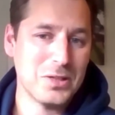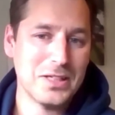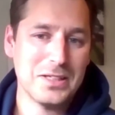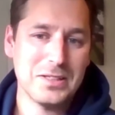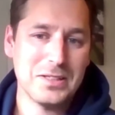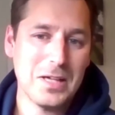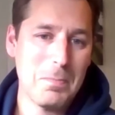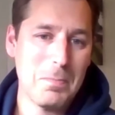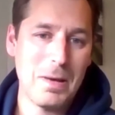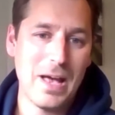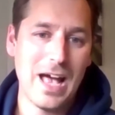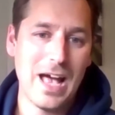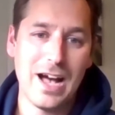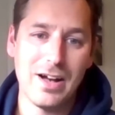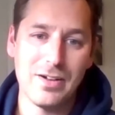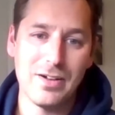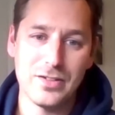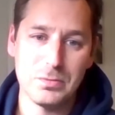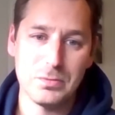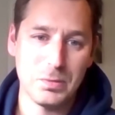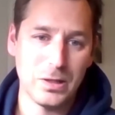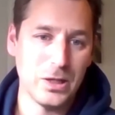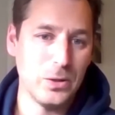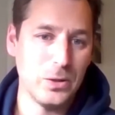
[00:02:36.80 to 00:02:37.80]
a bit out of
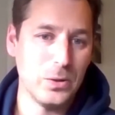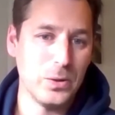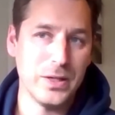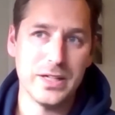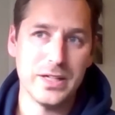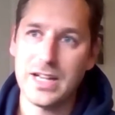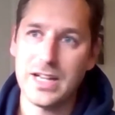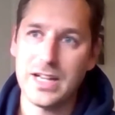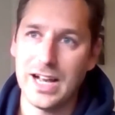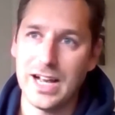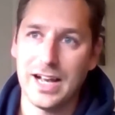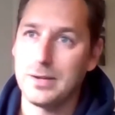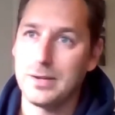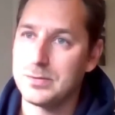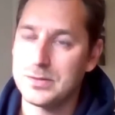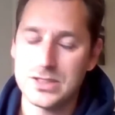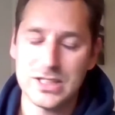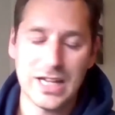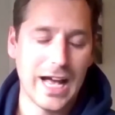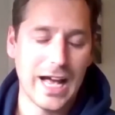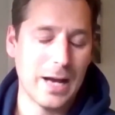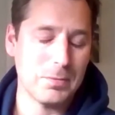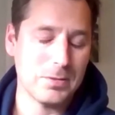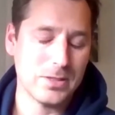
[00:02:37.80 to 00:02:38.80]
the blue, and I
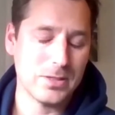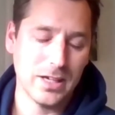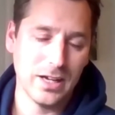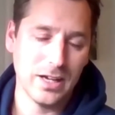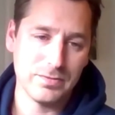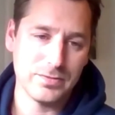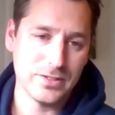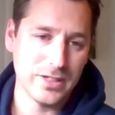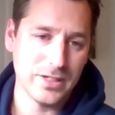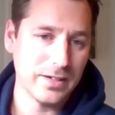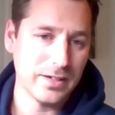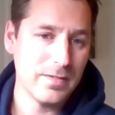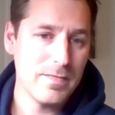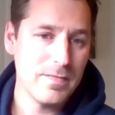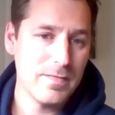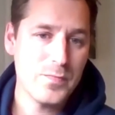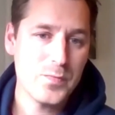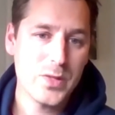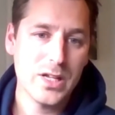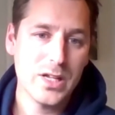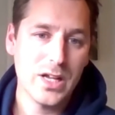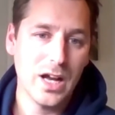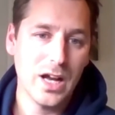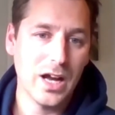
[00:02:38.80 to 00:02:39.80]
absolutely loved it.
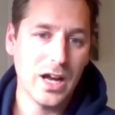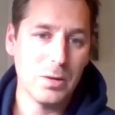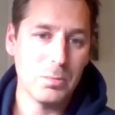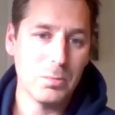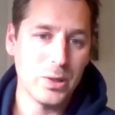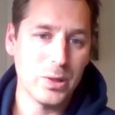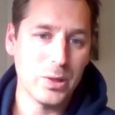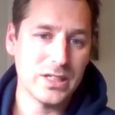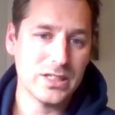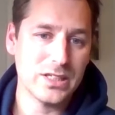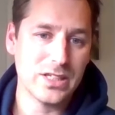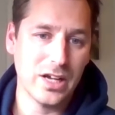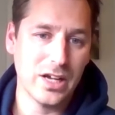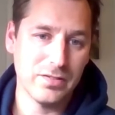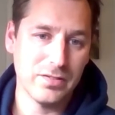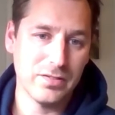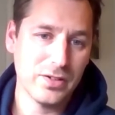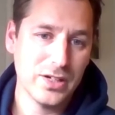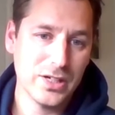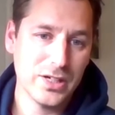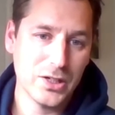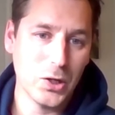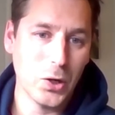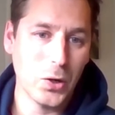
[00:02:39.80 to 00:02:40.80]
And it's kind of
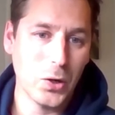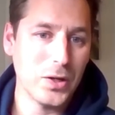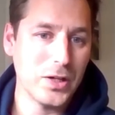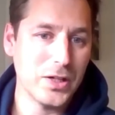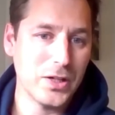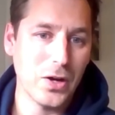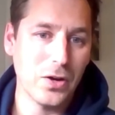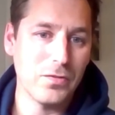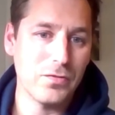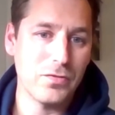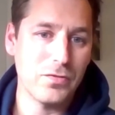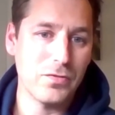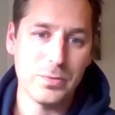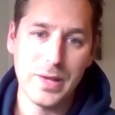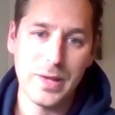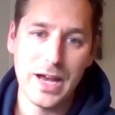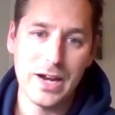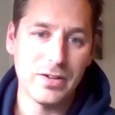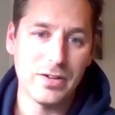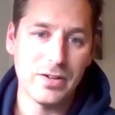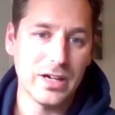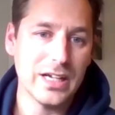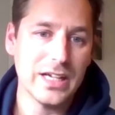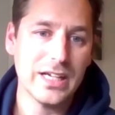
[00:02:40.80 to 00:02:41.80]
gone from
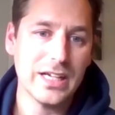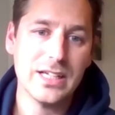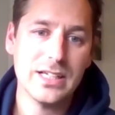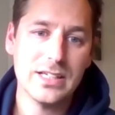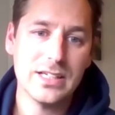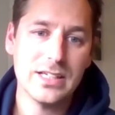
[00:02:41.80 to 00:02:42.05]
there, really.